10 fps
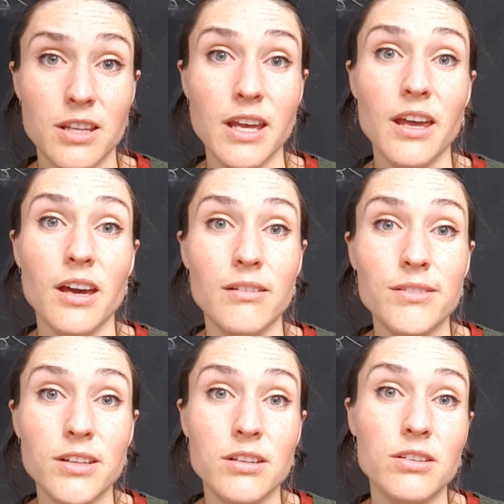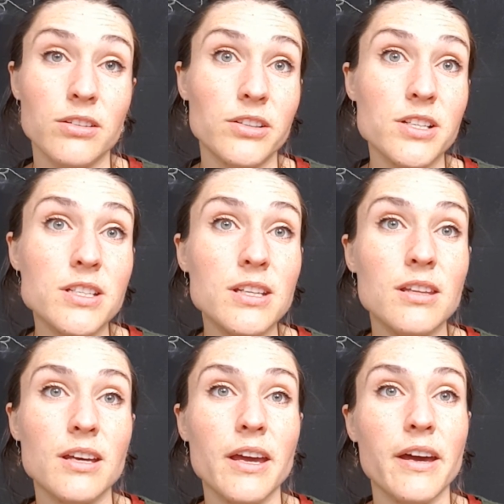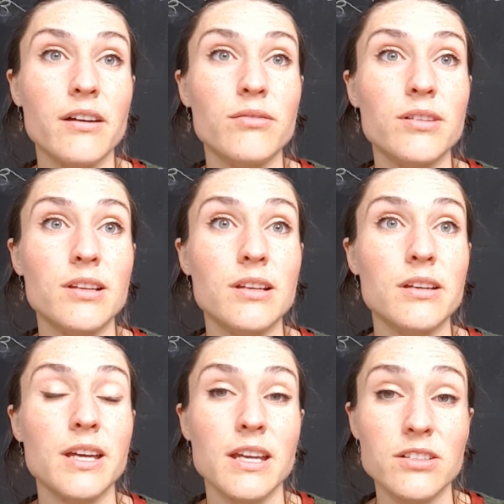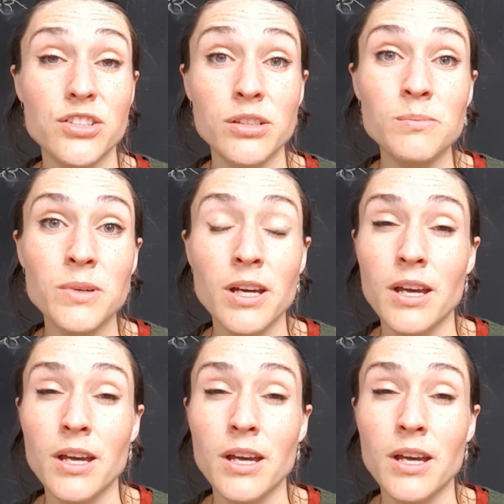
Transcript: They have the authority, they have the headship,